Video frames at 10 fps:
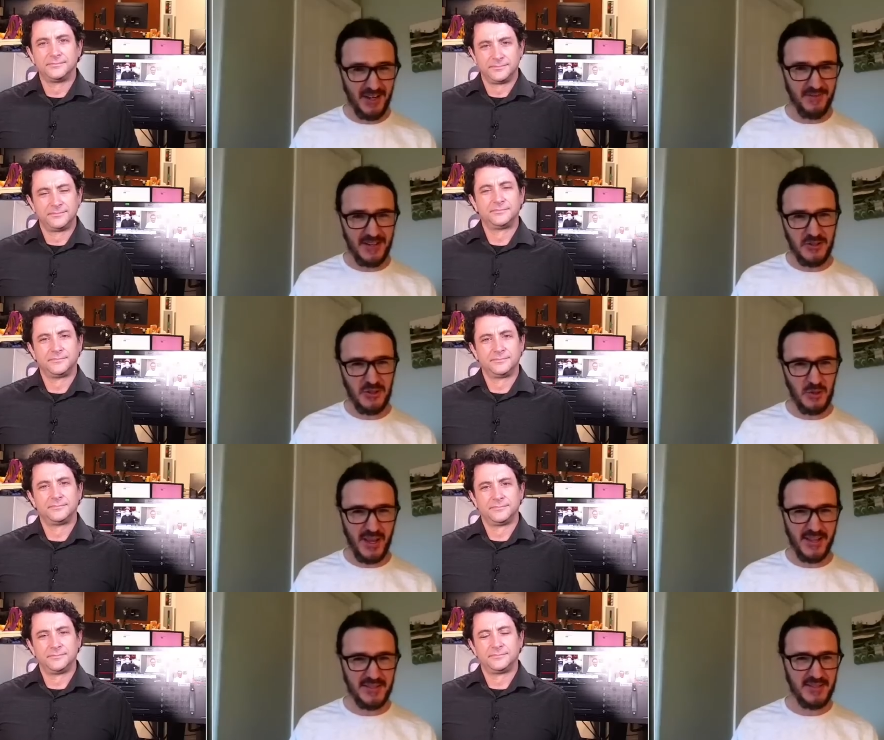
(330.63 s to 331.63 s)
Speaker 1: of
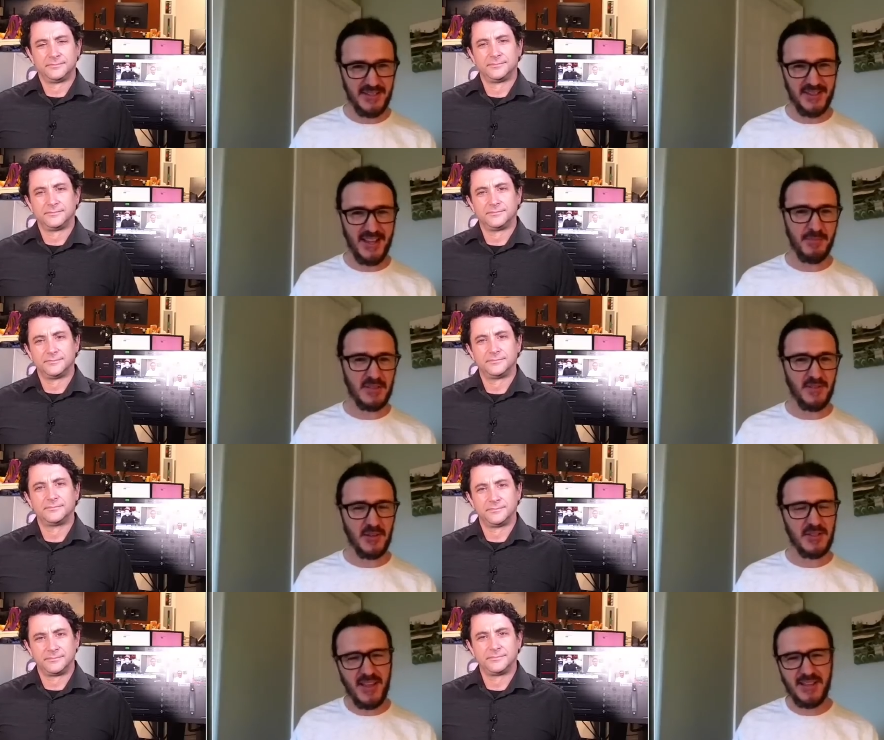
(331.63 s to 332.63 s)
H2S in the
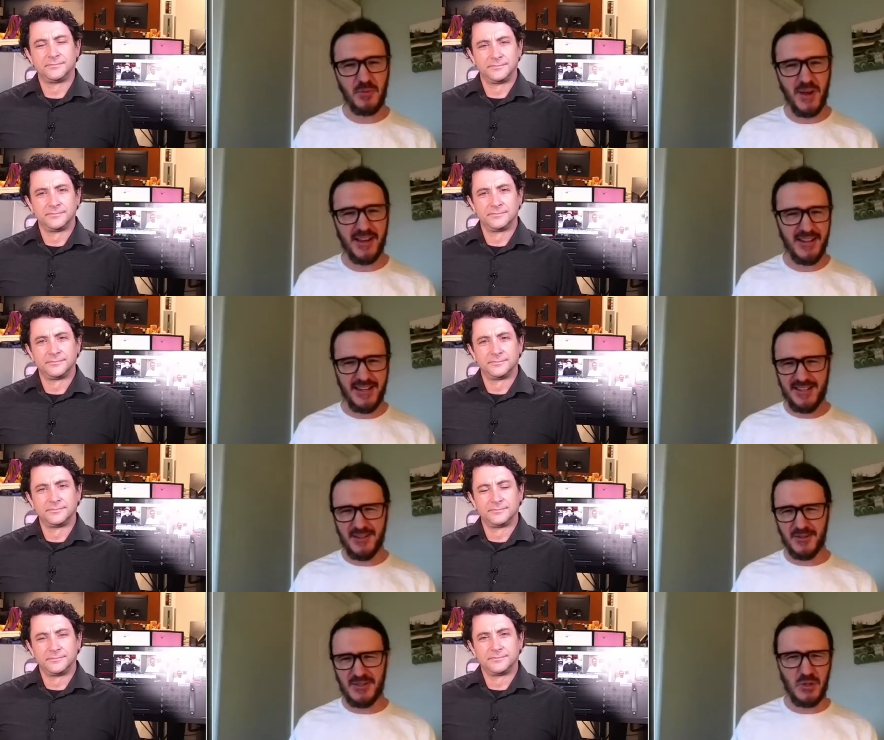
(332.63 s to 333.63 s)
atmosphere. So that's why,
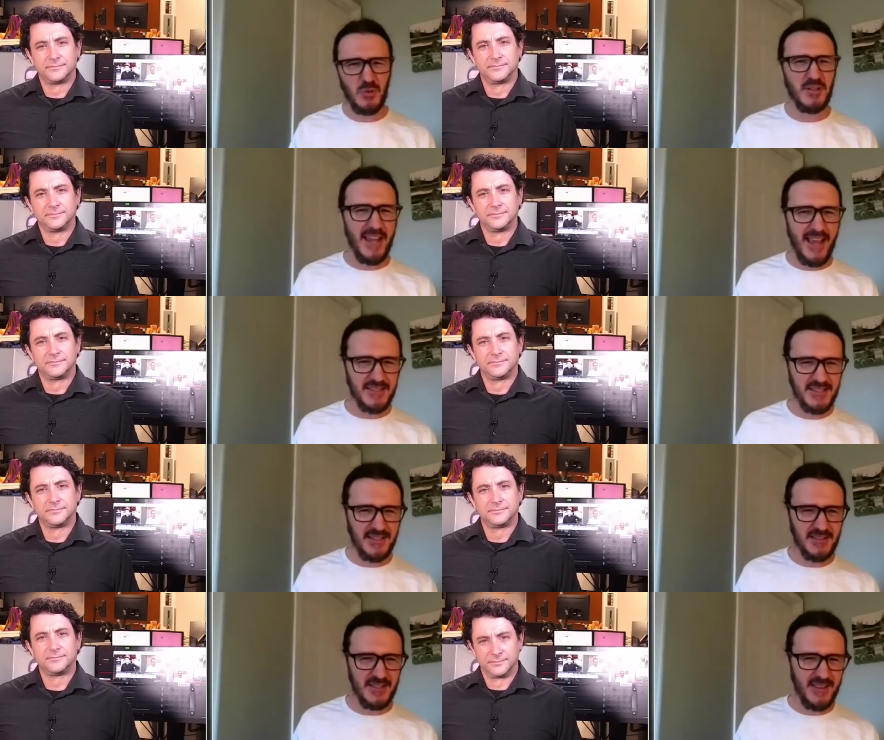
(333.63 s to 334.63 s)
you know, sewer gas,
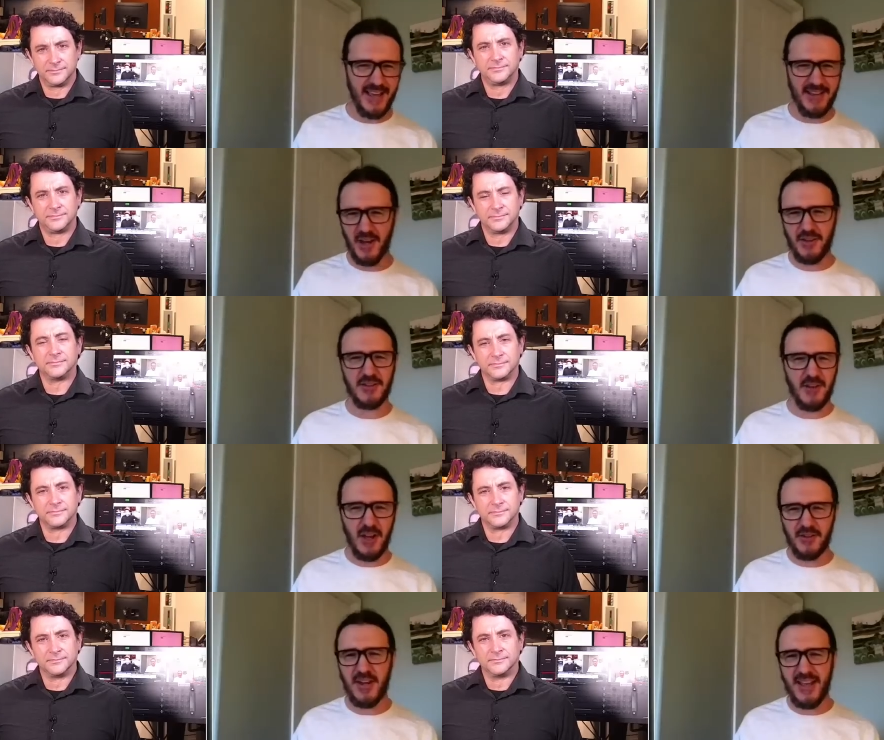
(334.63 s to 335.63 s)
things like that, other
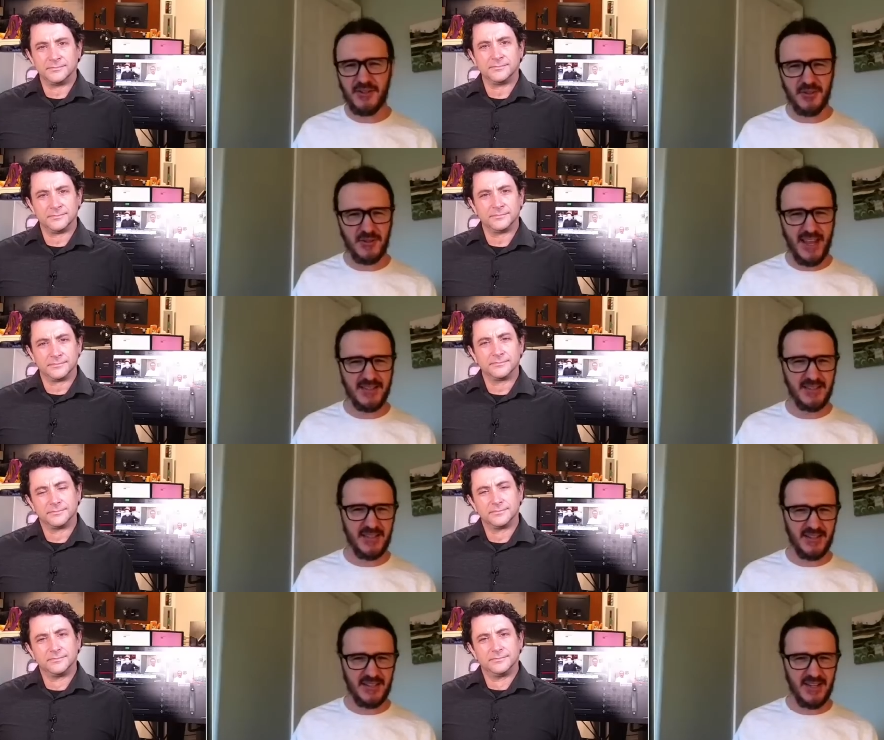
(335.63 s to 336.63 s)
natural gases
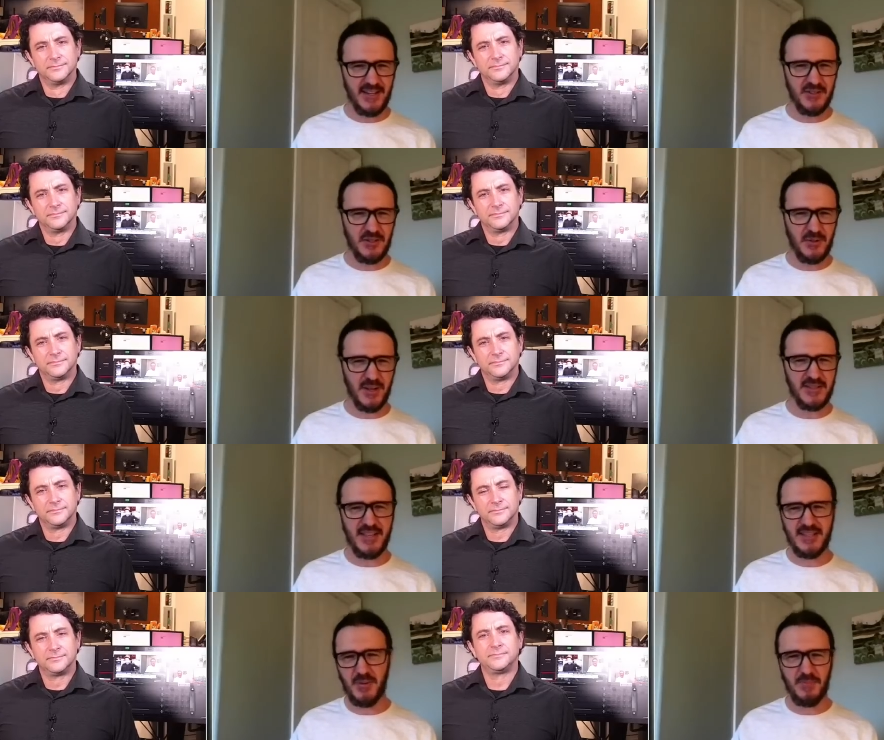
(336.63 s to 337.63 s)
that contain H2S,
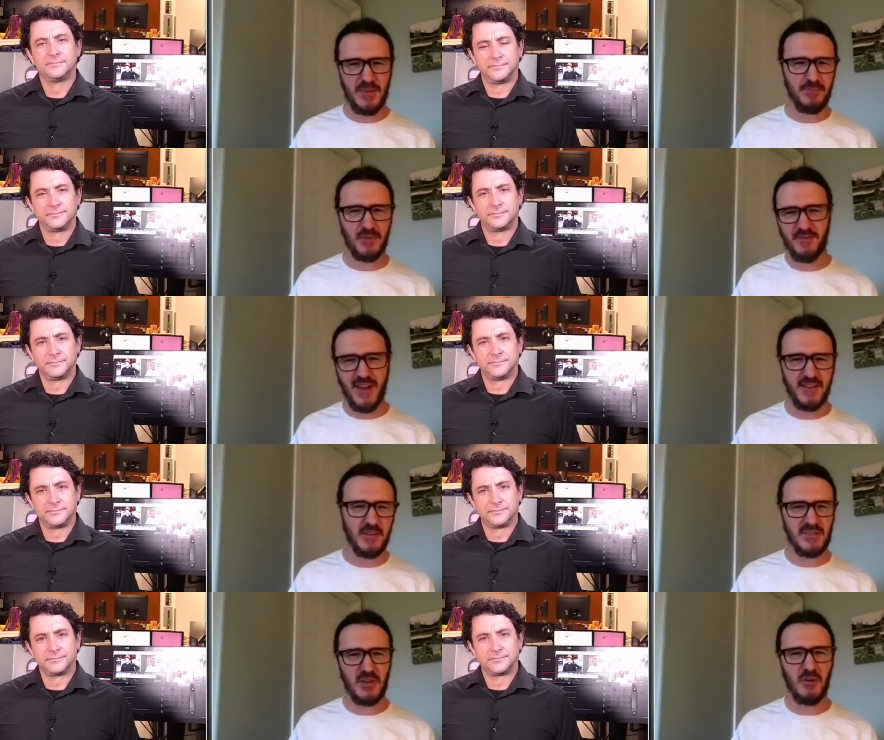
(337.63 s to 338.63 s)
that's why people find
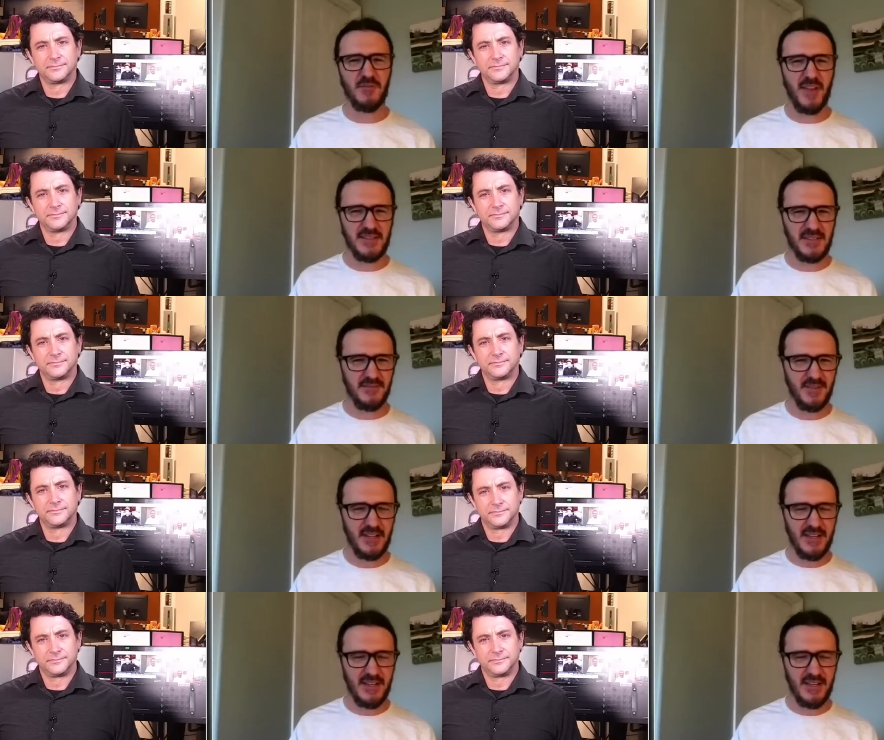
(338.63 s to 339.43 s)
them so offensive.